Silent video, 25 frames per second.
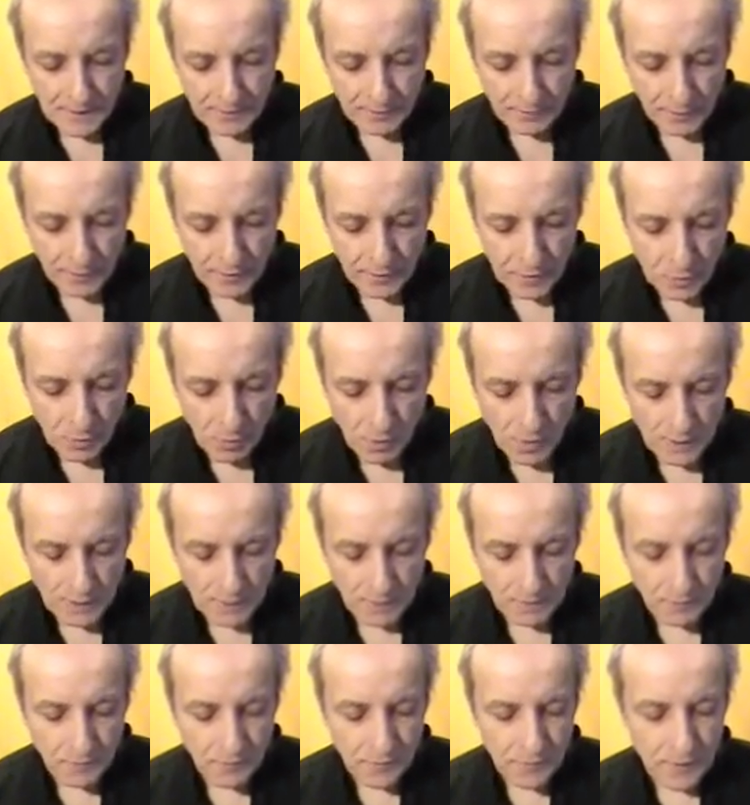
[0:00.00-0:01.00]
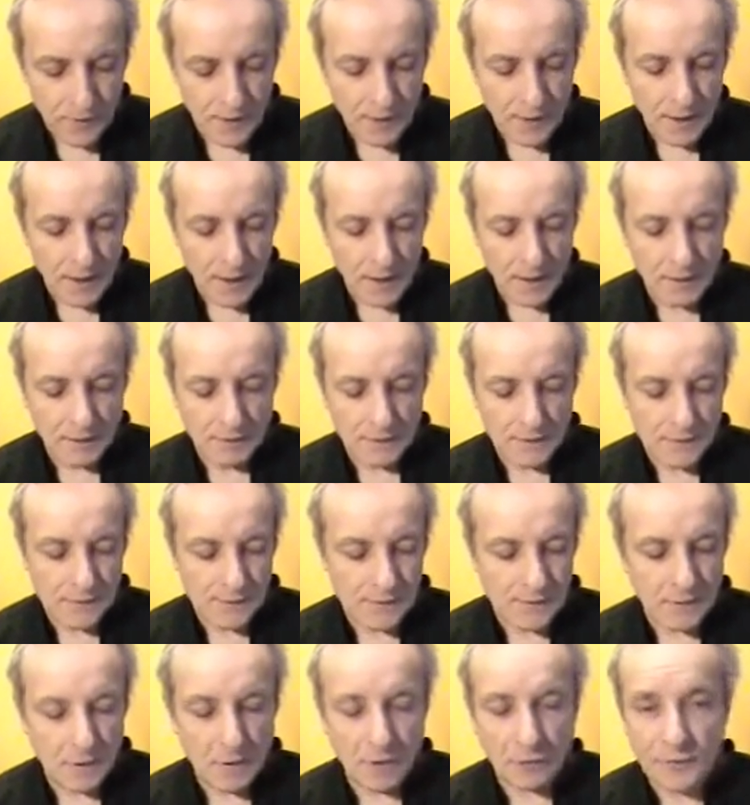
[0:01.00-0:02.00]
The first one
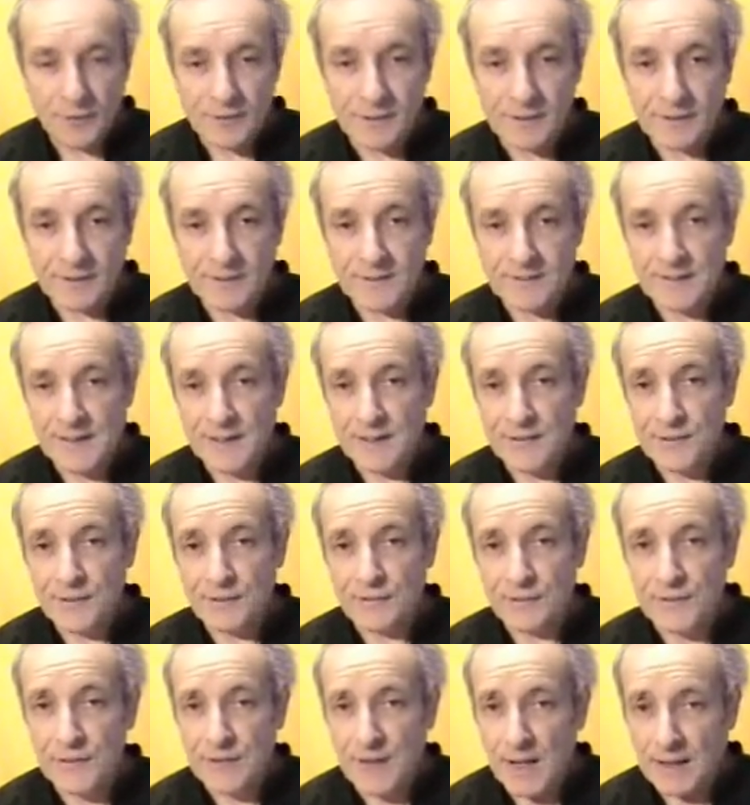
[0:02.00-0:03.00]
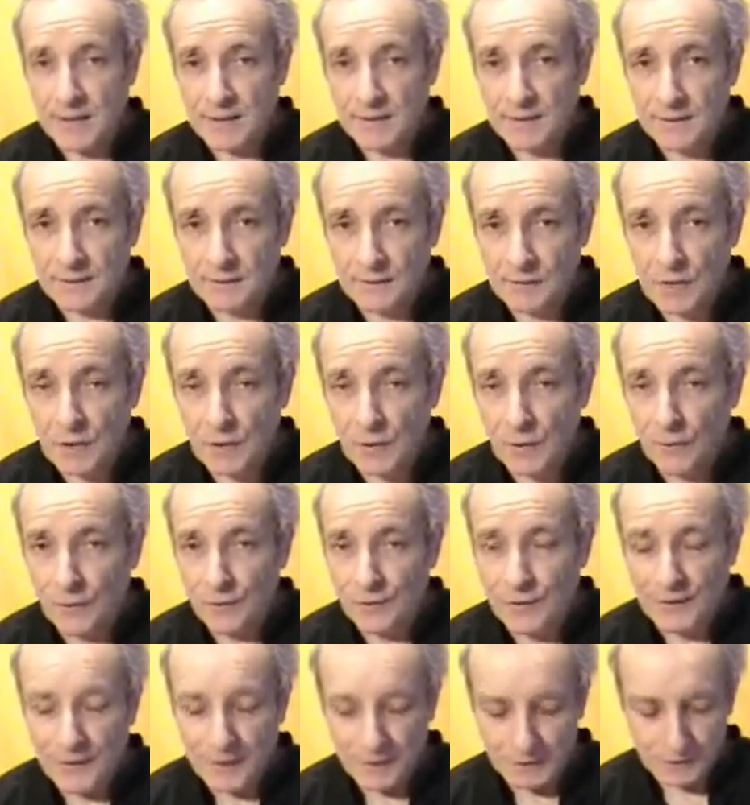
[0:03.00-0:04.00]
is obviously the sense of sight. You've got all
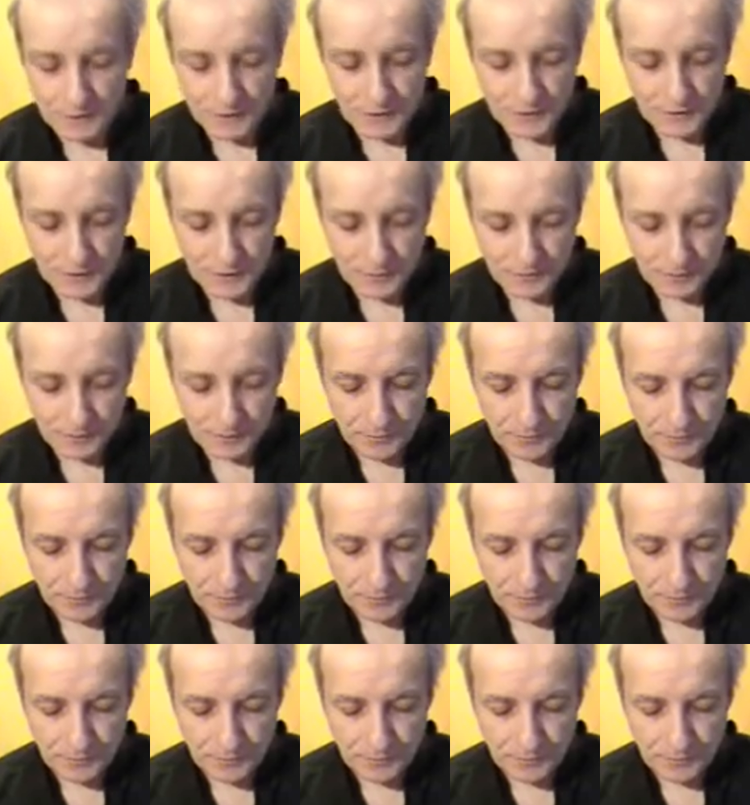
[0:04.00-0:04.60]
the colours.